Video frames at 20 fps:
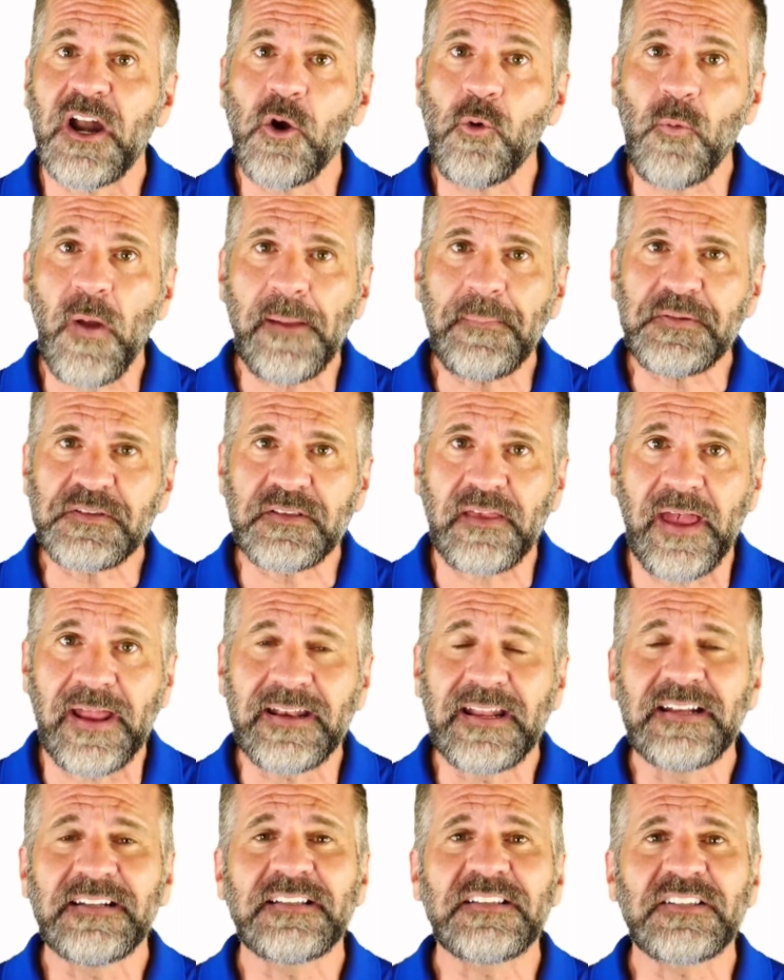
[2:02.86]
our
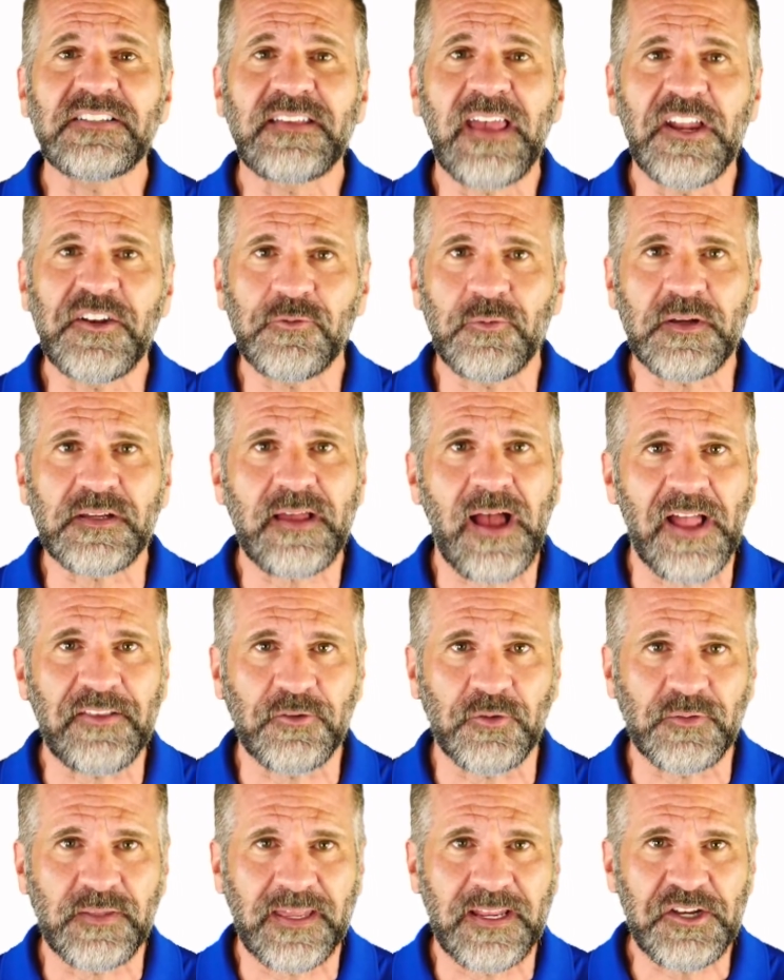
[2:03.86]
website to schedule a
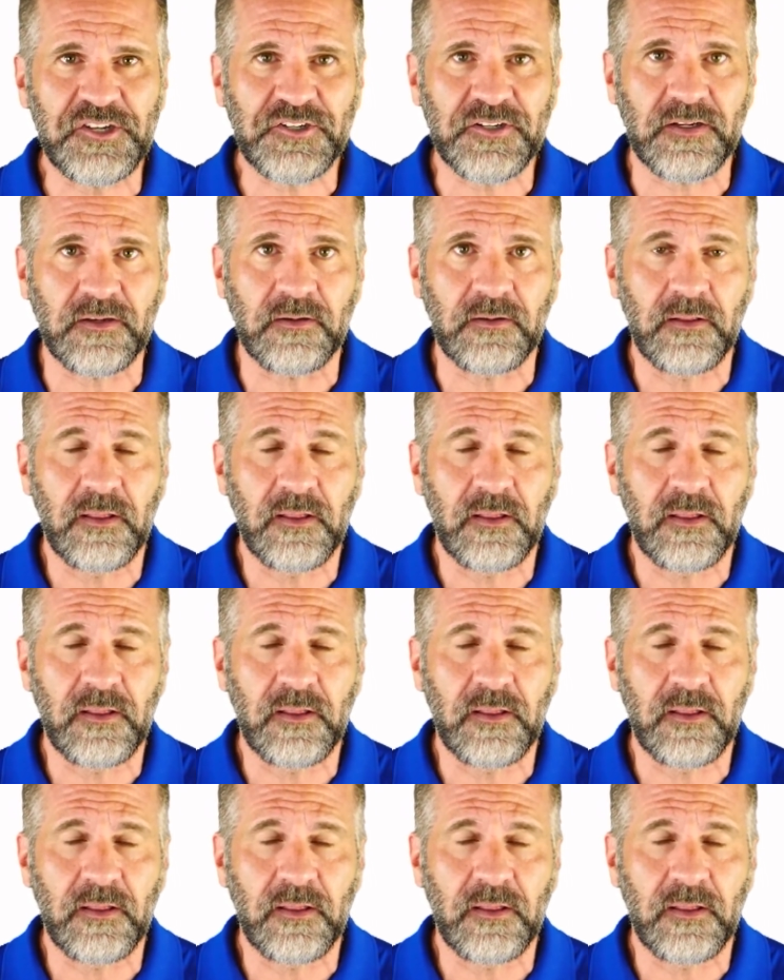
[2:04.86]
consultation.